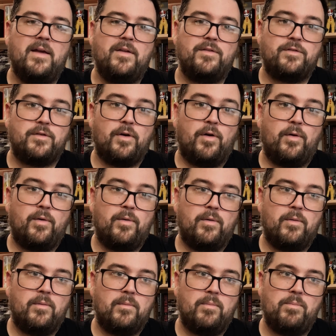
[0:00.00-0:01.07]

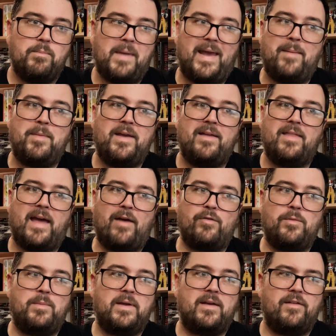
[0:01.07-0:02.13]
So maybe that
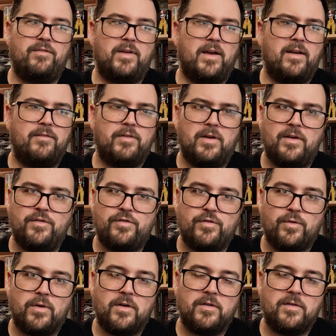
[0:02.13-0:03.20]
would be a very, very
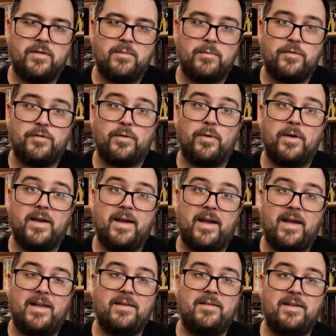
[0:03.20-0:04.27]
short story
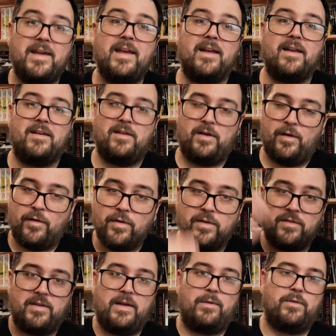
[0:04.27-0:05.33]
indeed. The
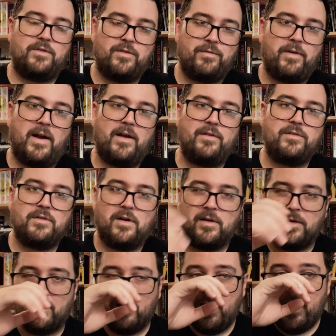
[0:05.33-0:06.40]
sequel to
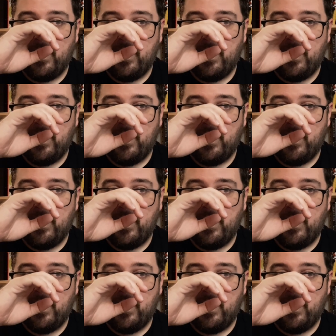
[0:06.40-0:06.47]
Firestarter,